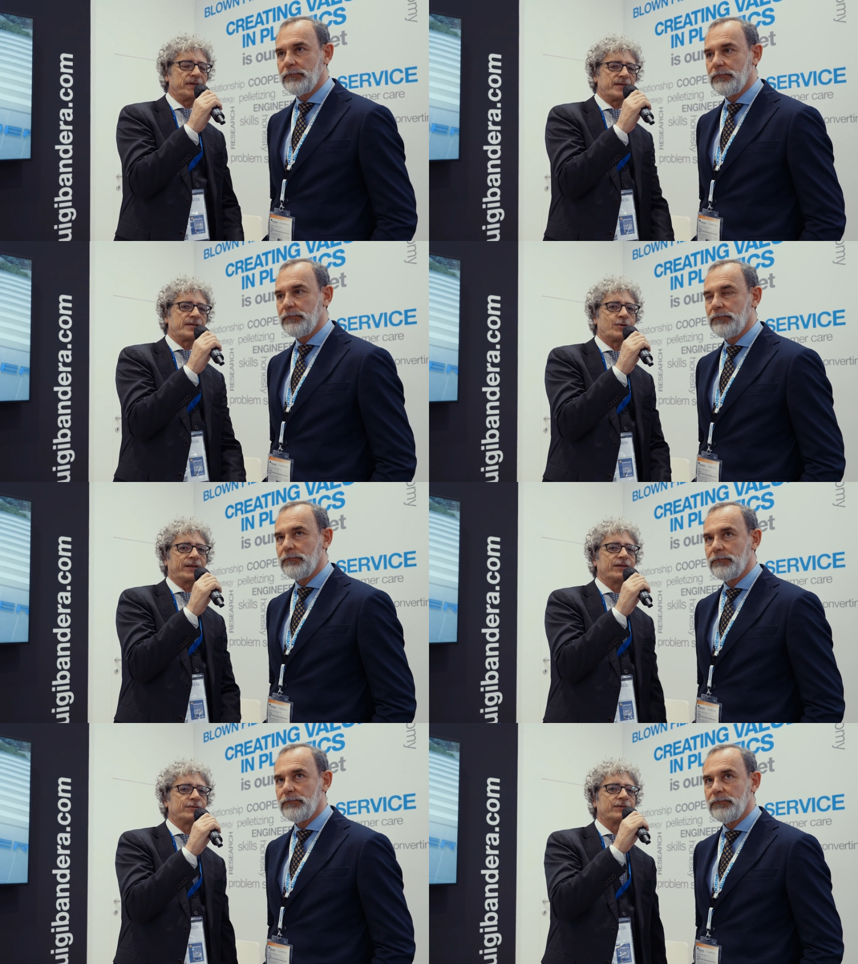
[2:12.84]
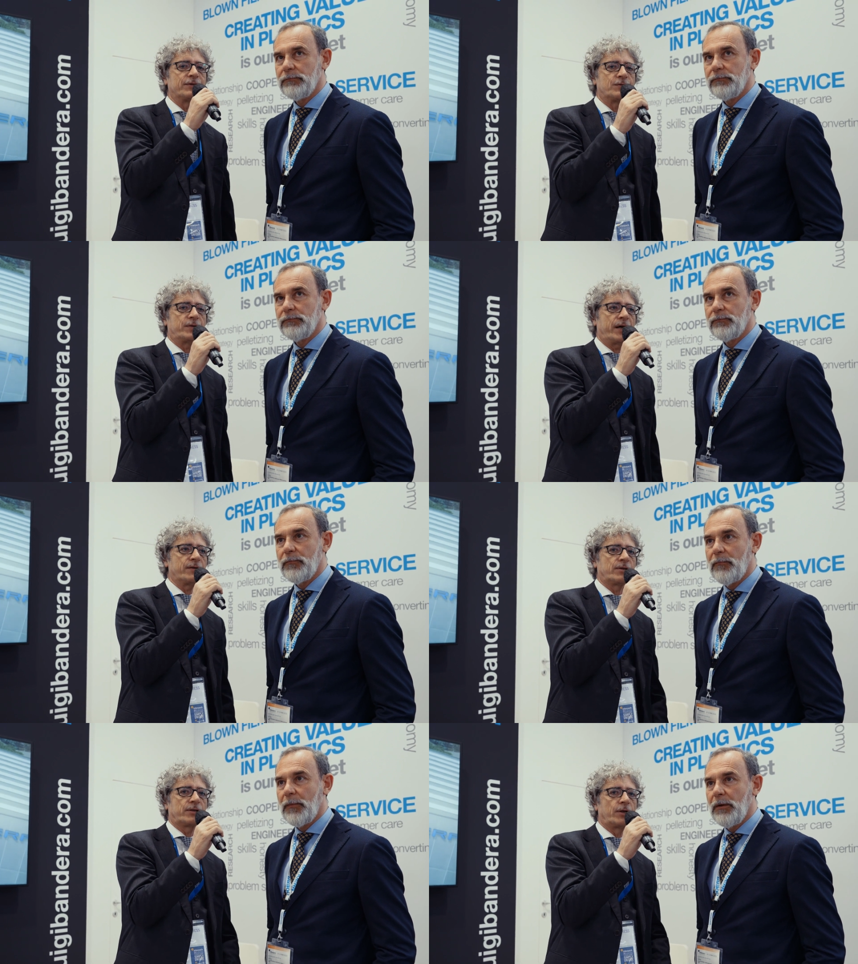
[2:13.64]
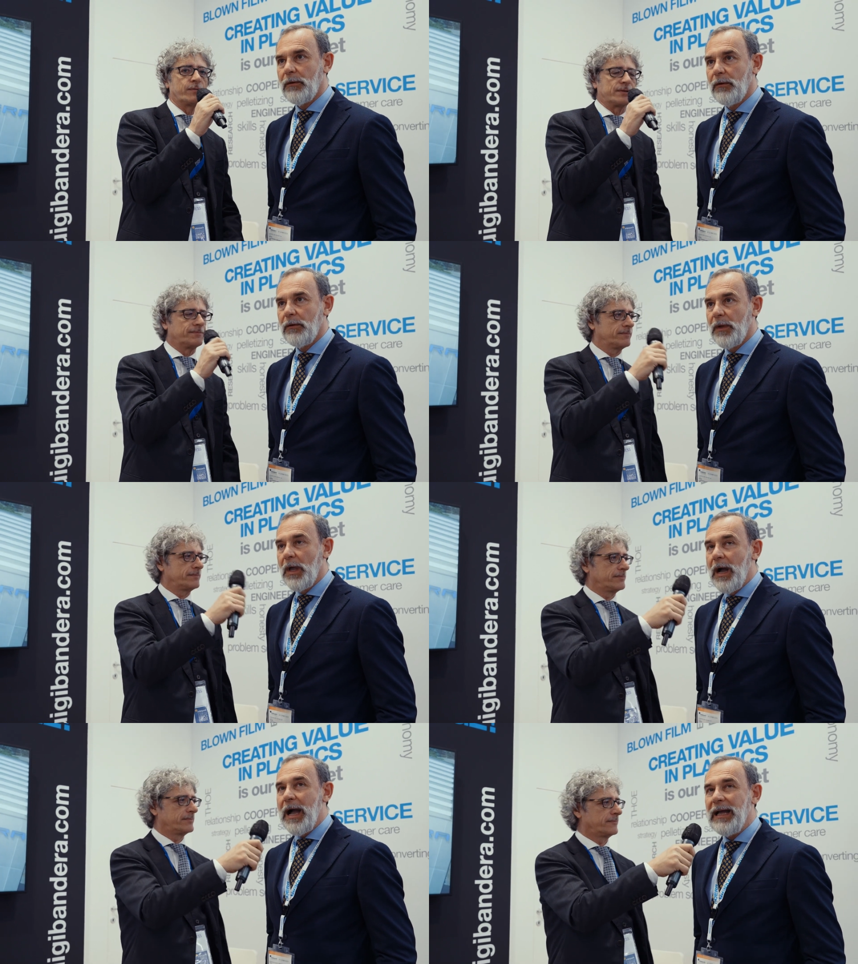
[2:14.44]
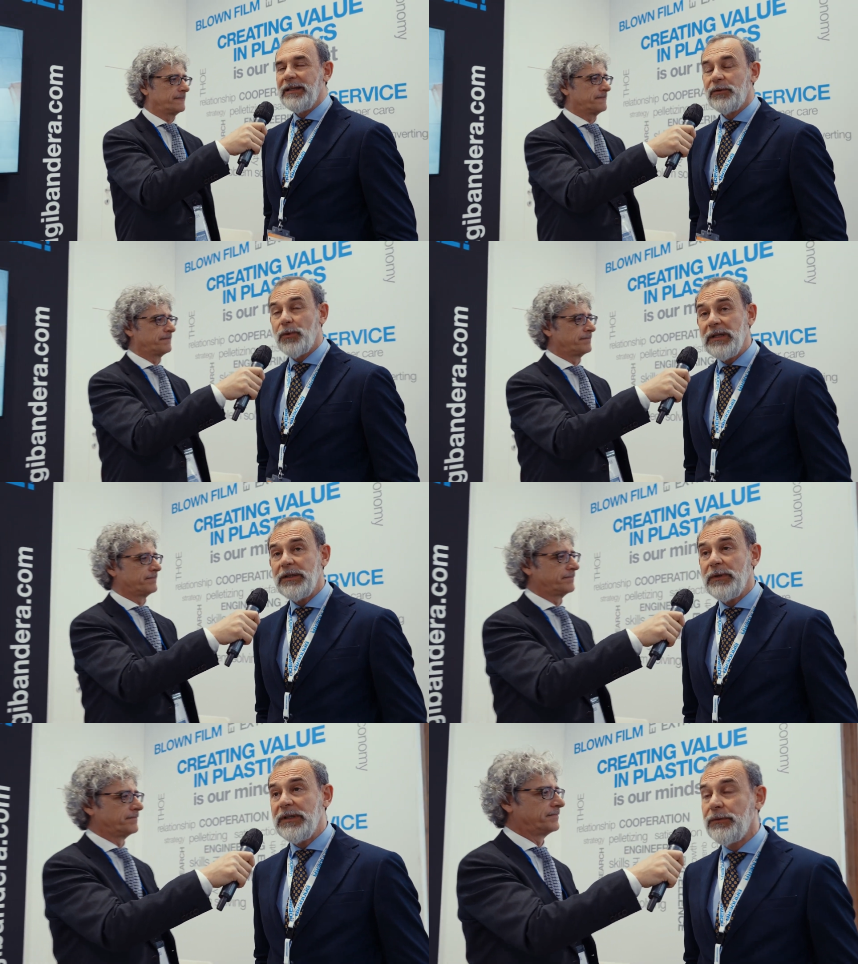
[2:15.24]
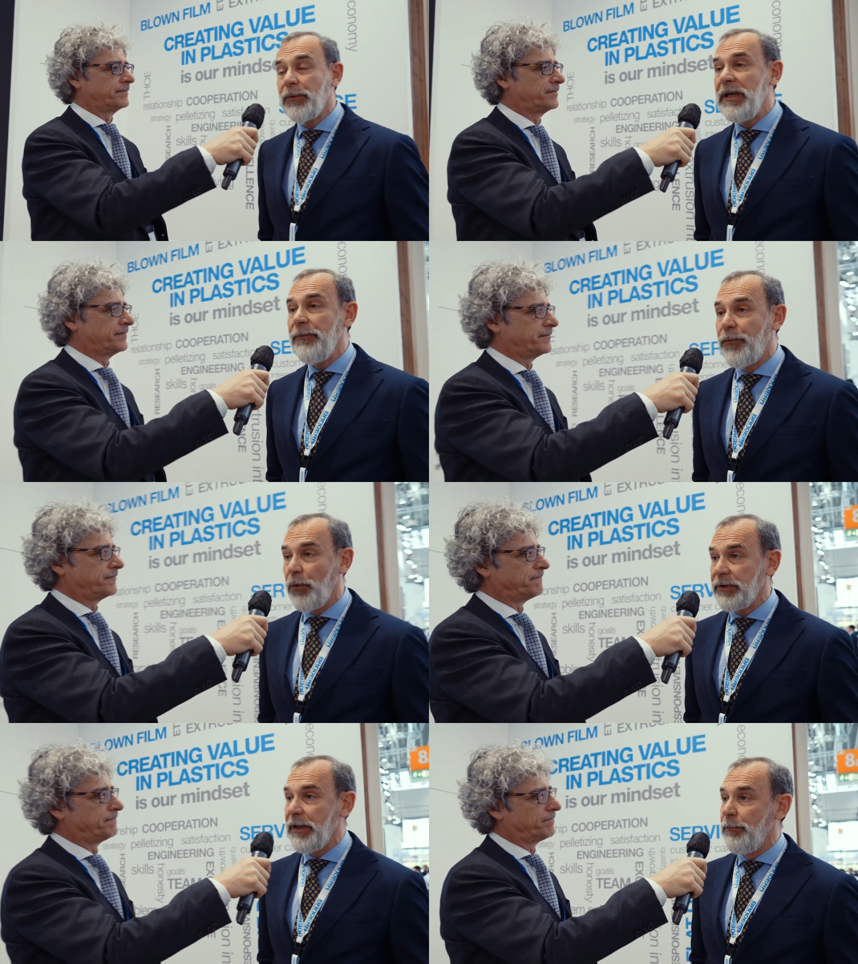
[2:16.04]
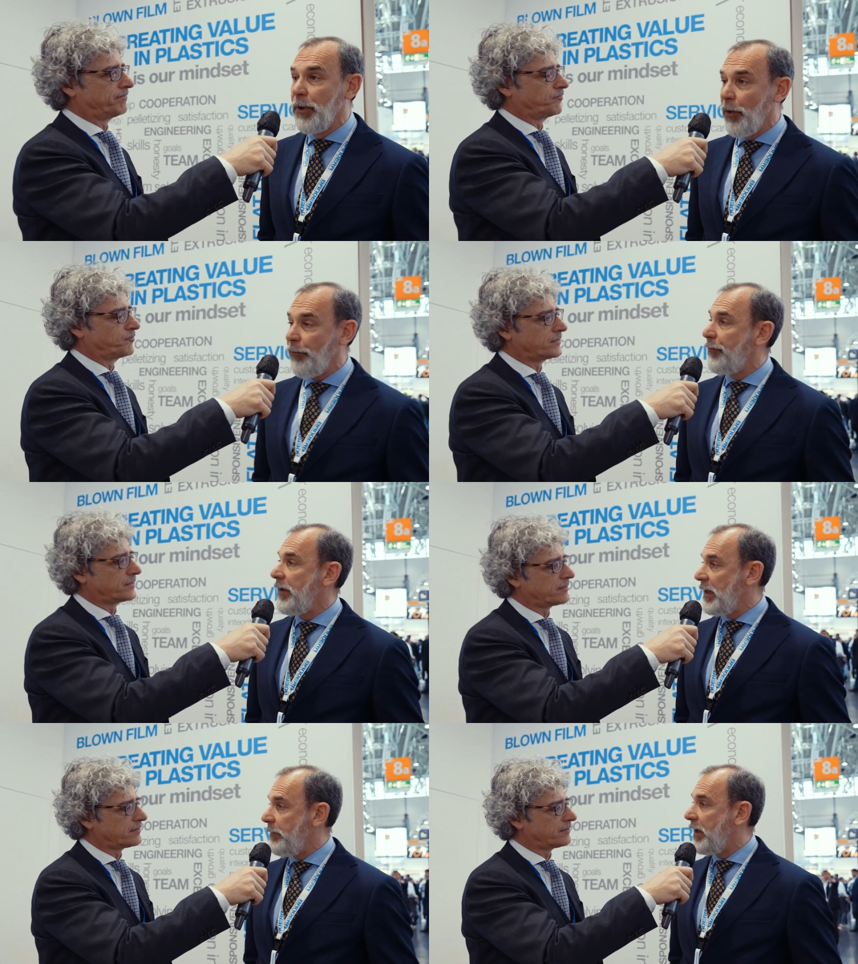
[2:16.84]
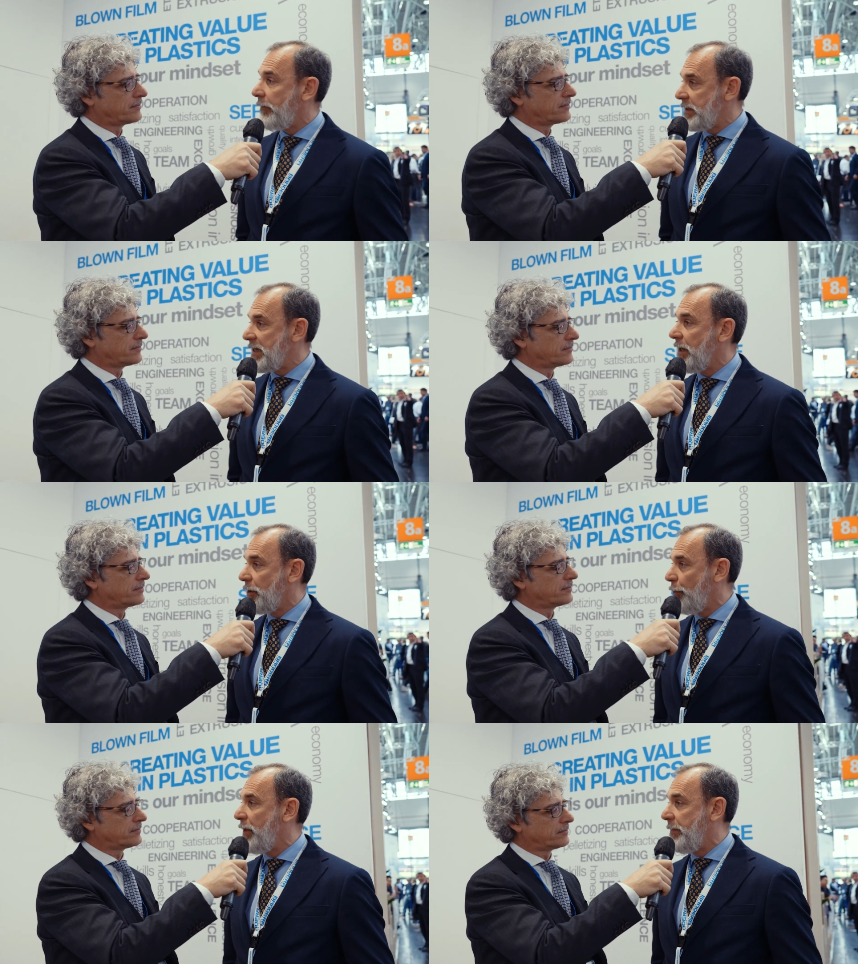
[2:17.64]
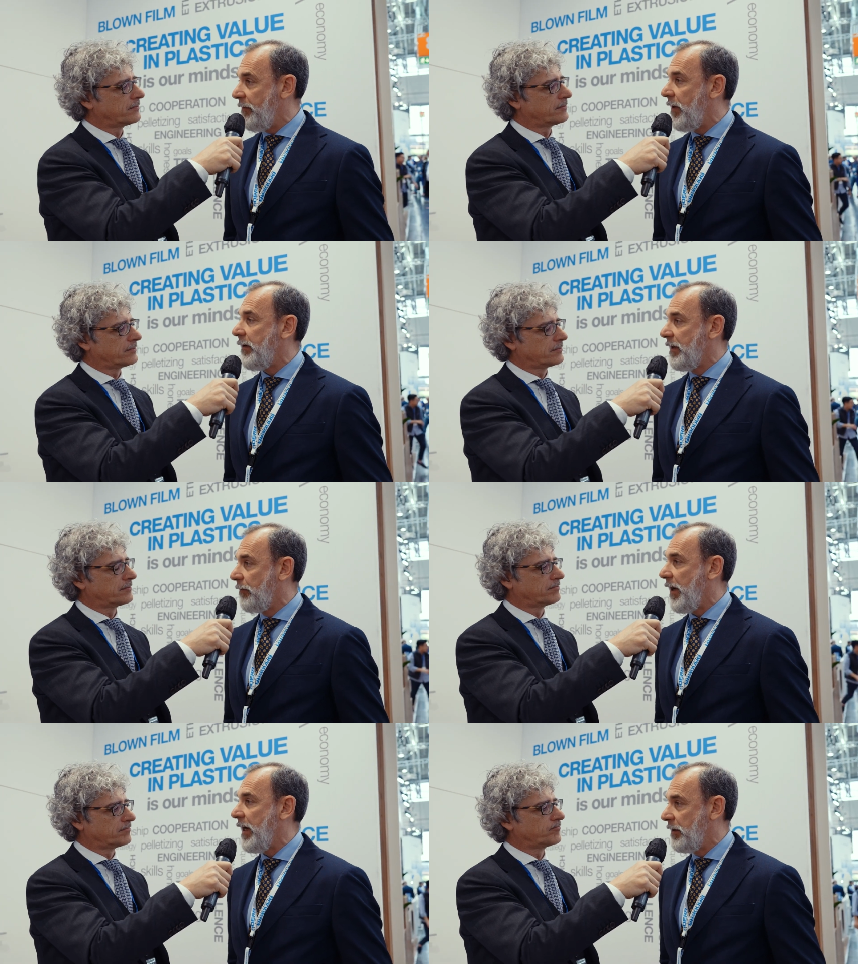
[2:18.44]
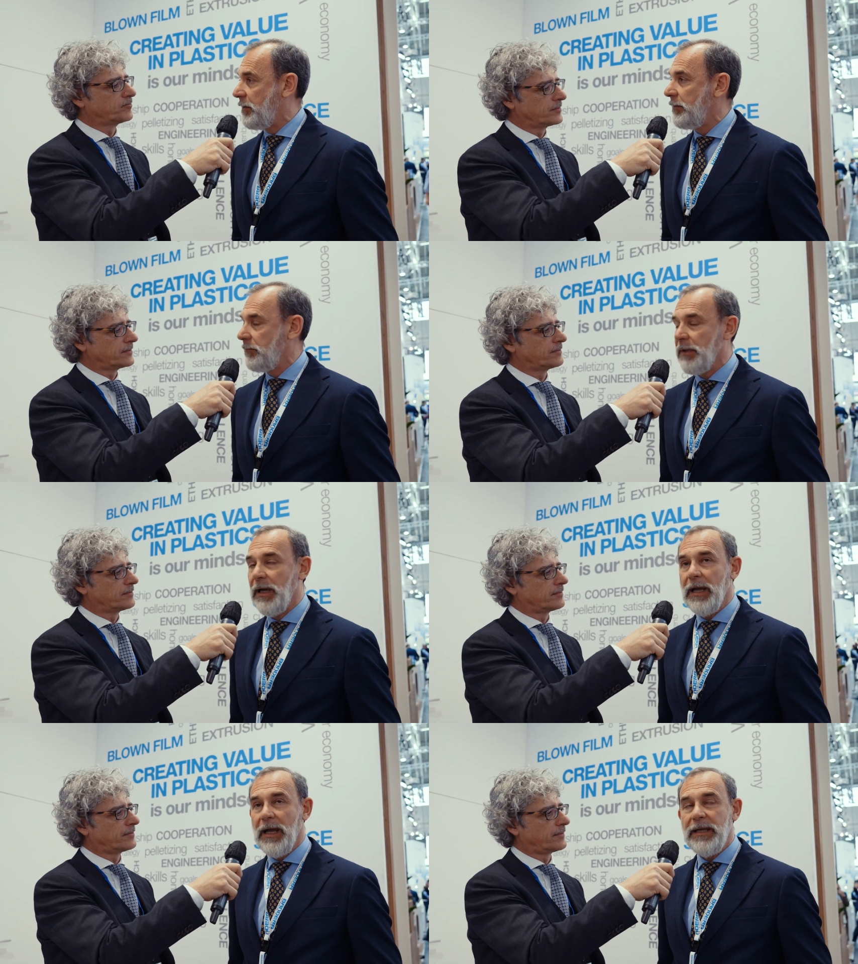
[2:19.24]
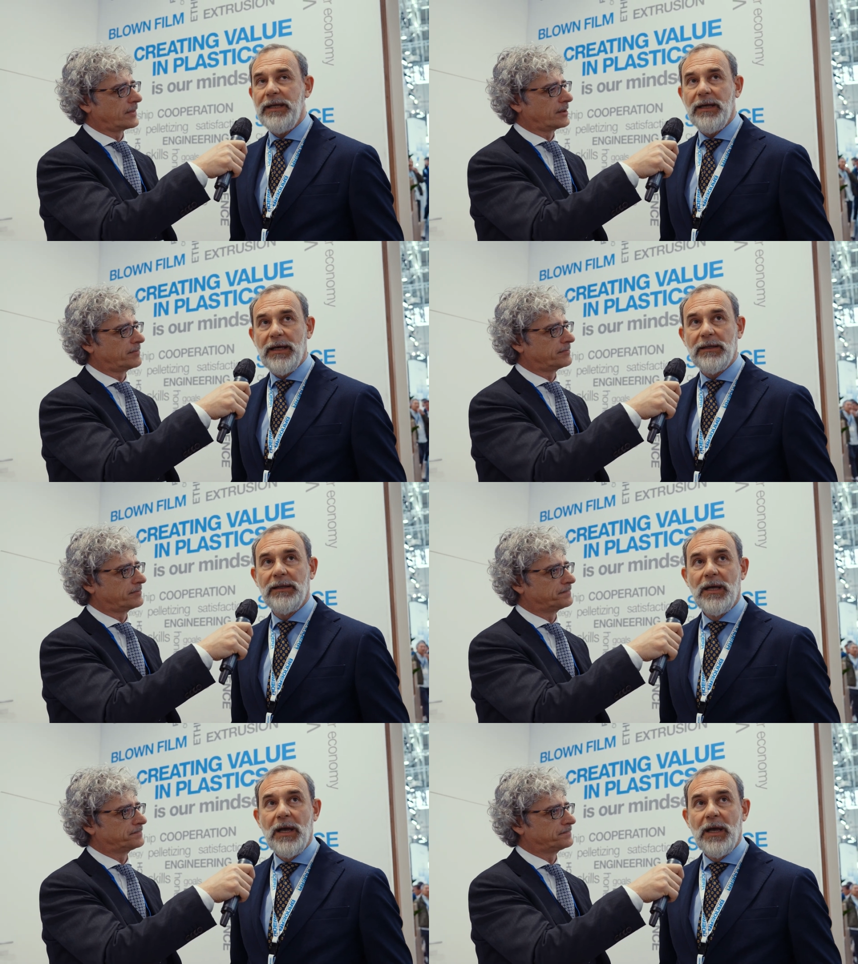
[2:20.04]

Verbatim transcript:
Speaker 1: this 2023? I was going to close it.
Speaker 2: Uh, the 2023 for the blown film and recycle will be very great uh, year